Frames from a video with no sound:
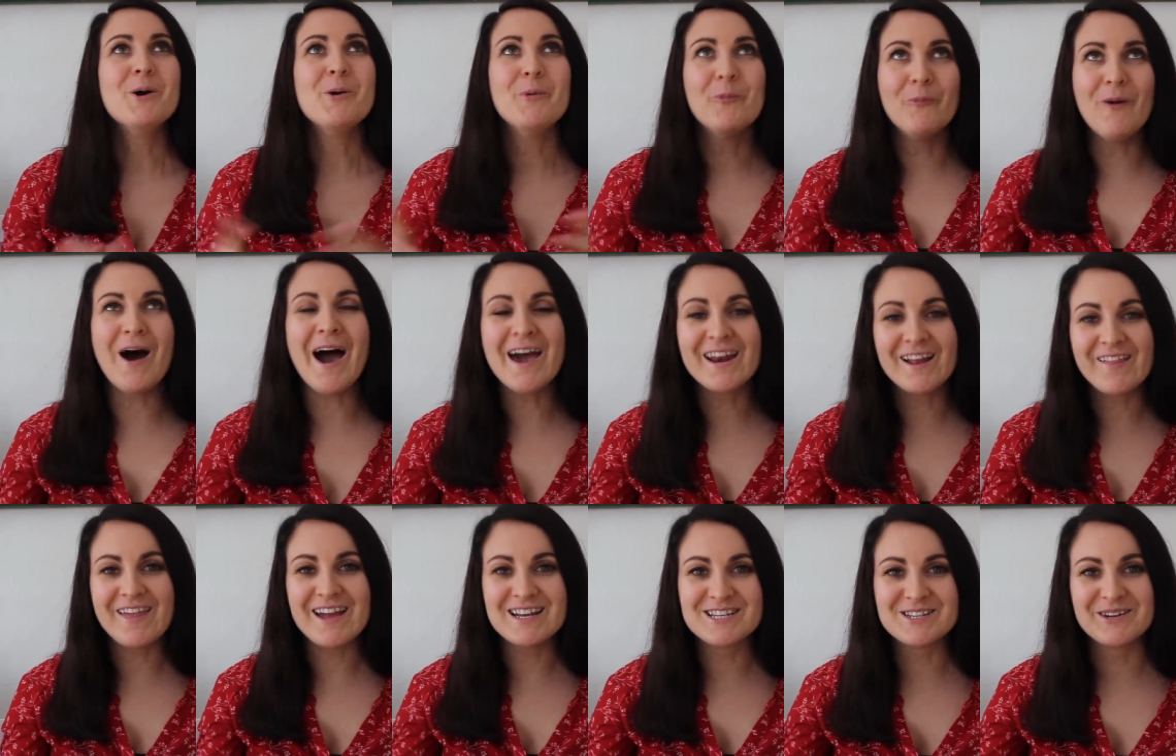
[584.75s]
Why
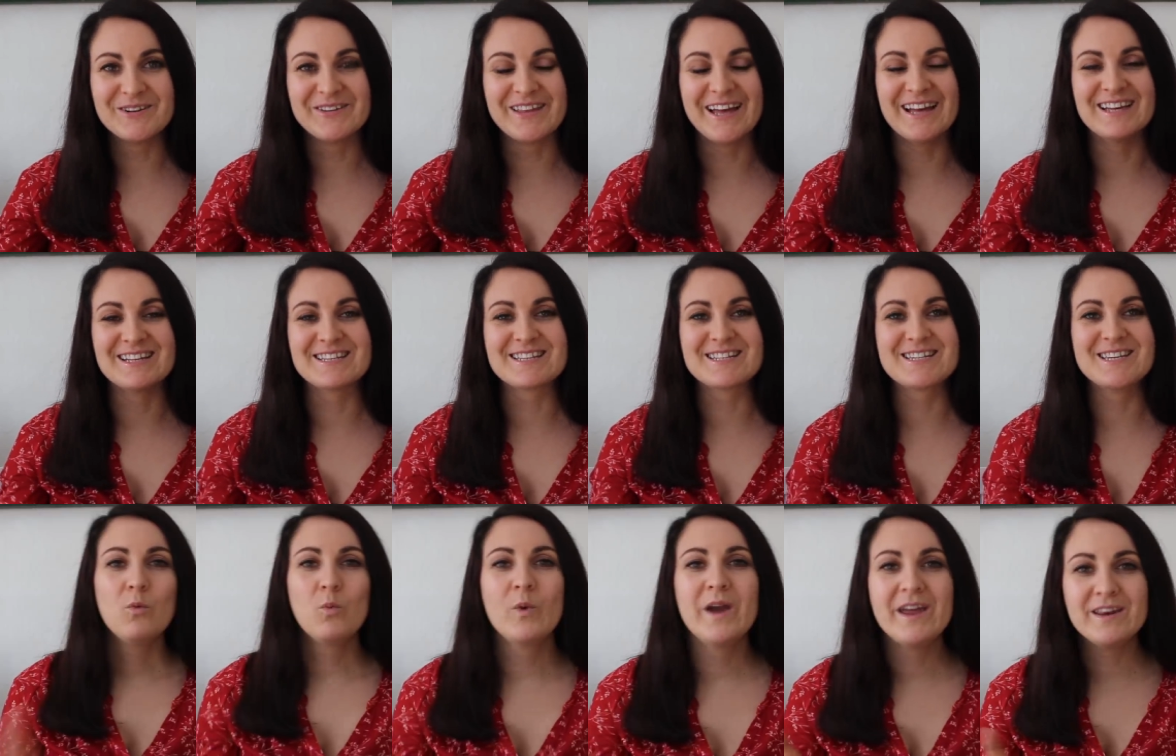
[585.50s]
do they do
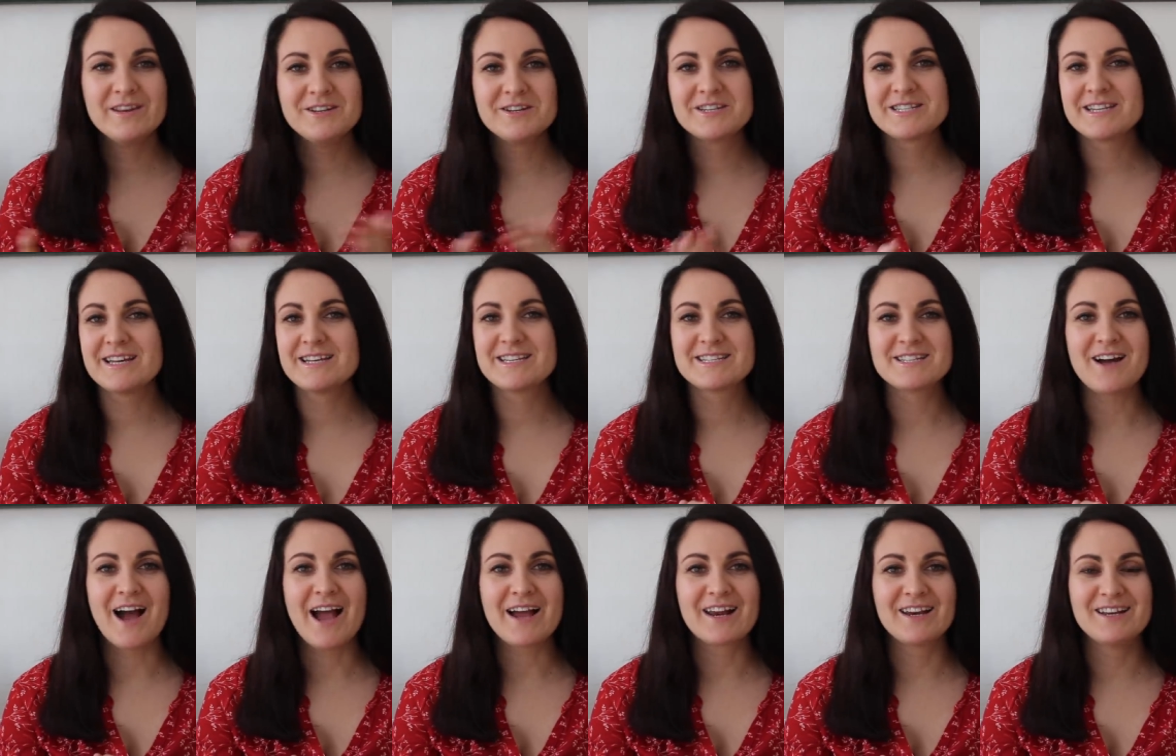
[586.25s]
this? When you see
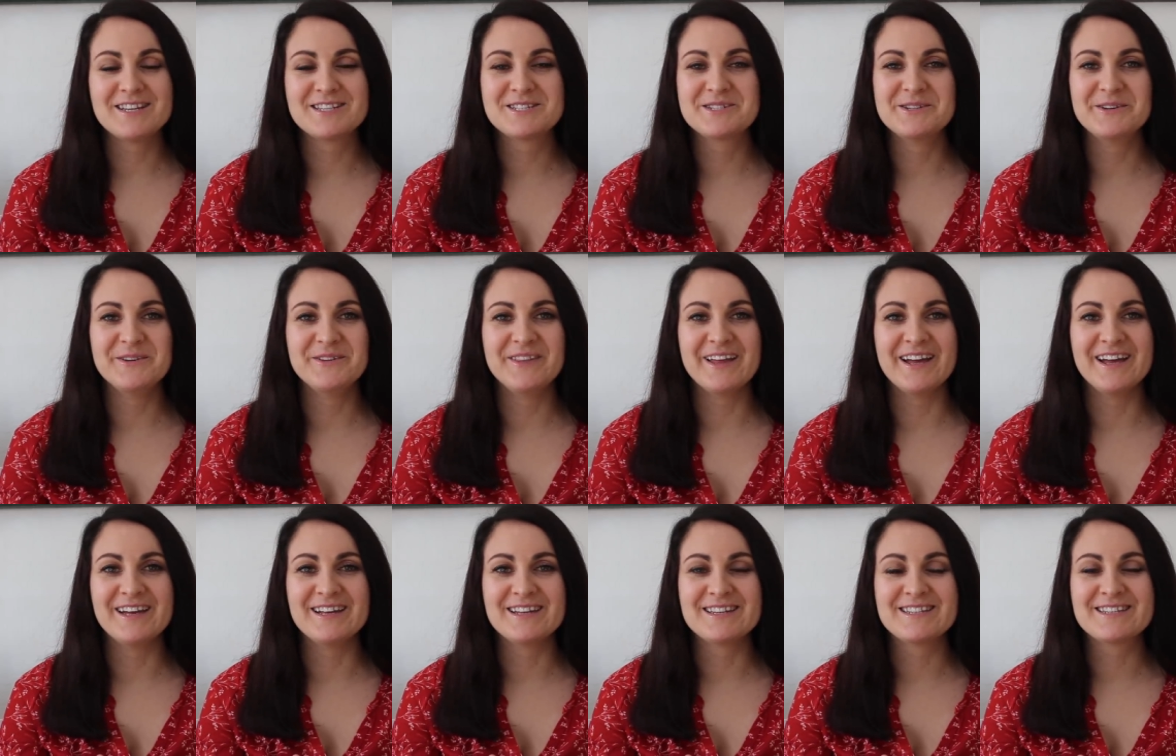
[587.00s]
cyclists do
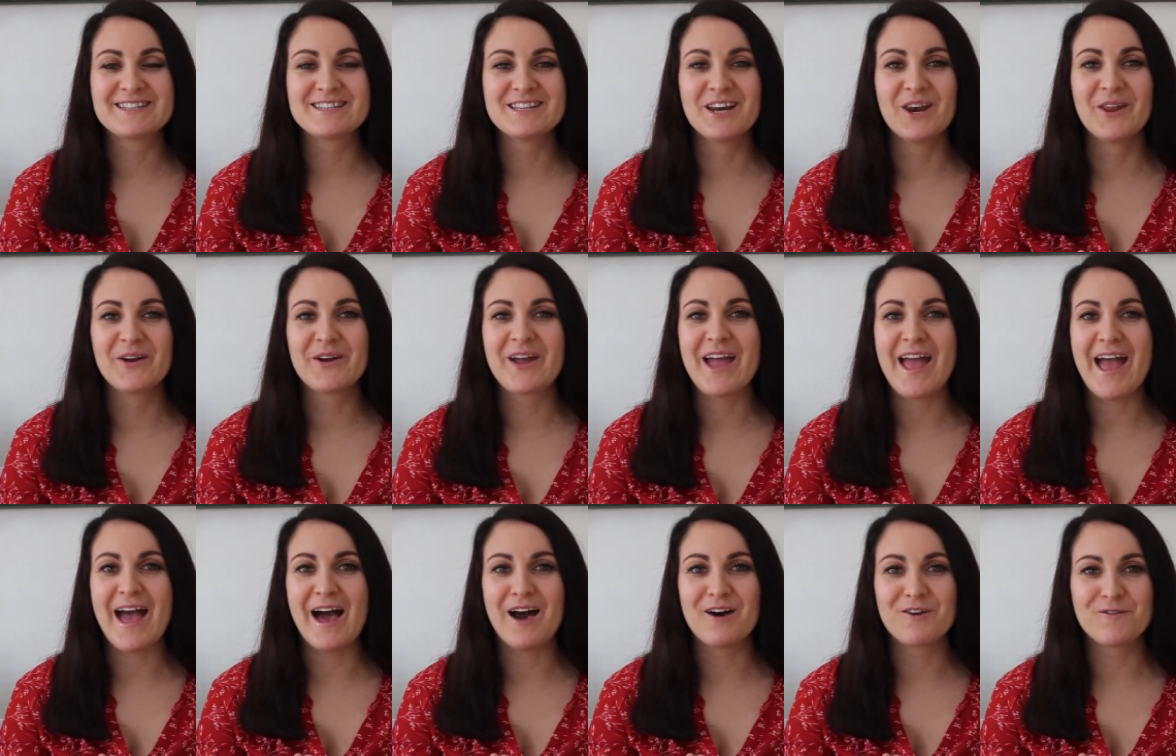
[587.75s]
this, look
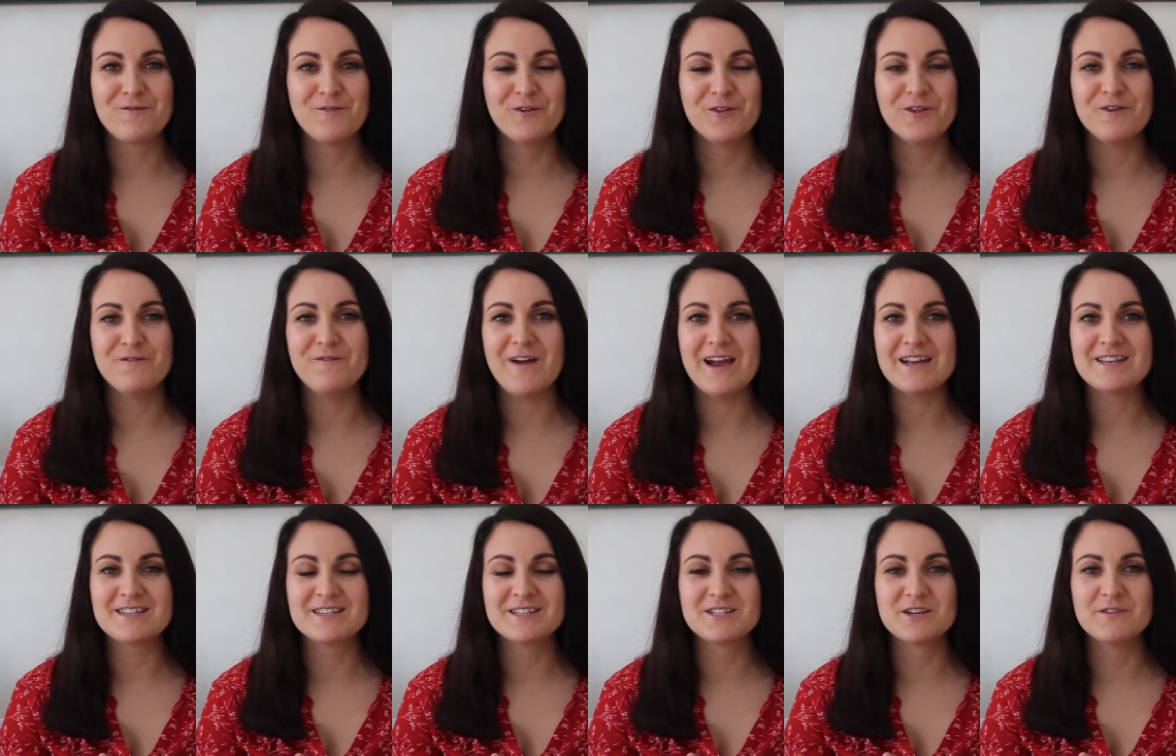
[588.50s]
out for the
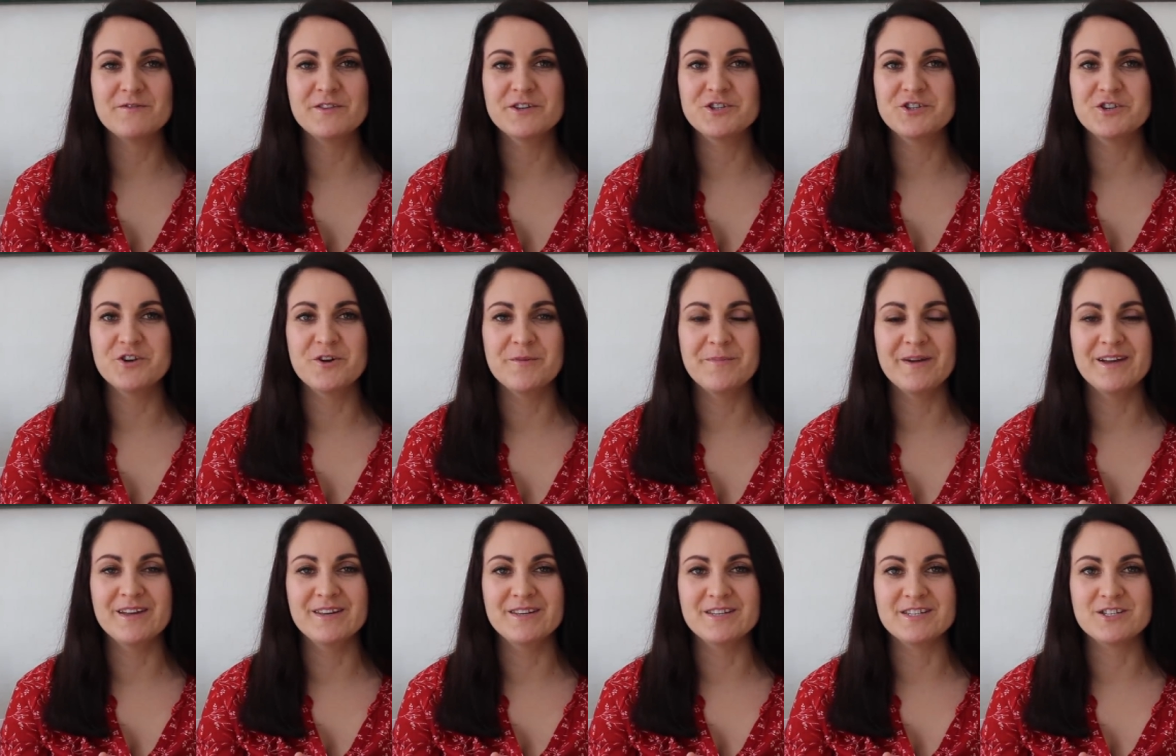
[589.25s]
faces of the
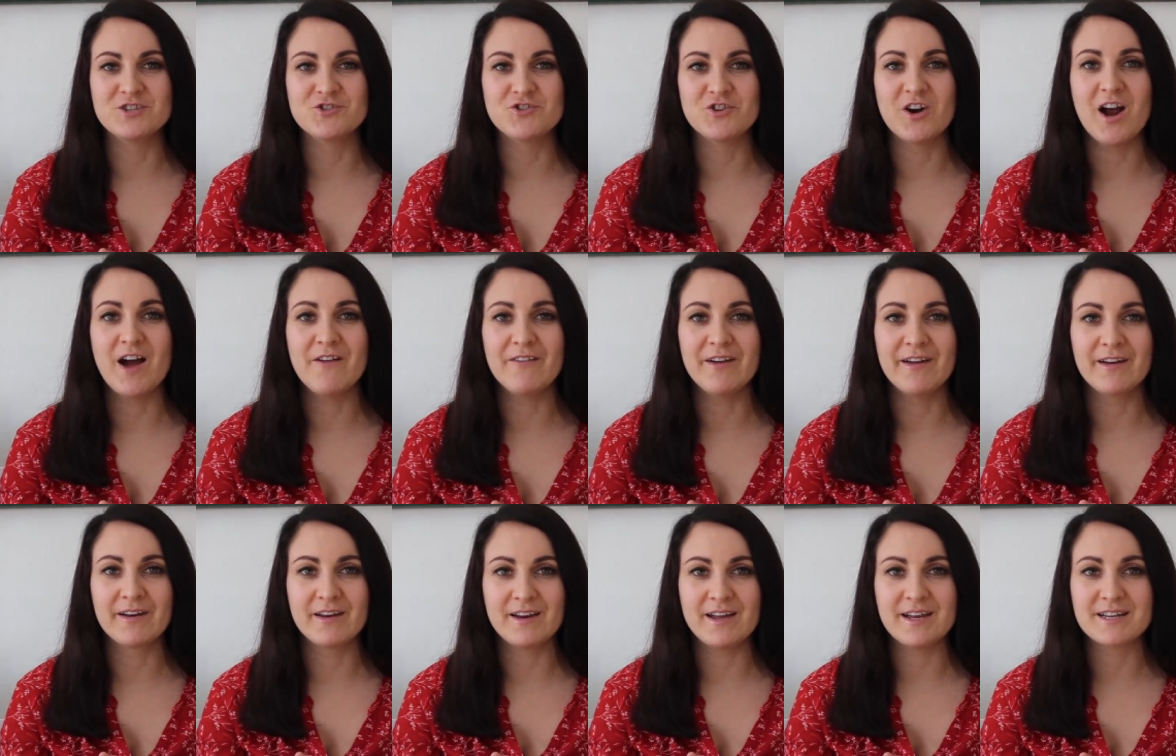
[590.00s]
Germans
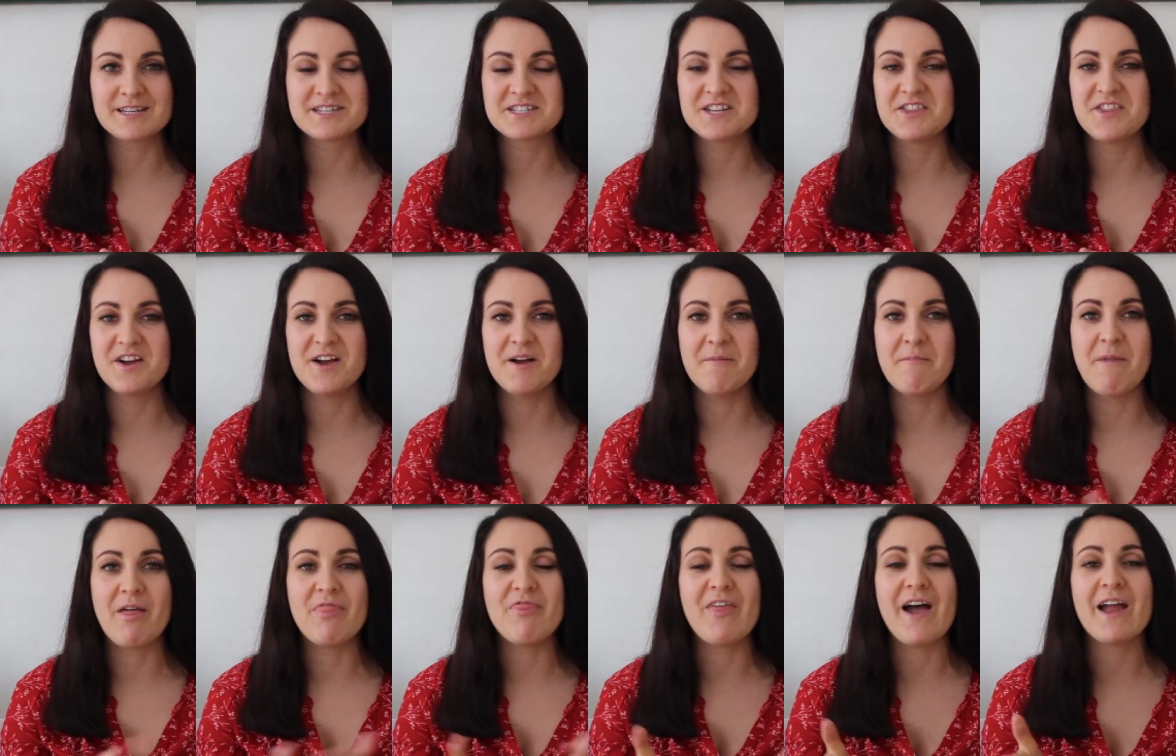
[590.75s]
driving next to them.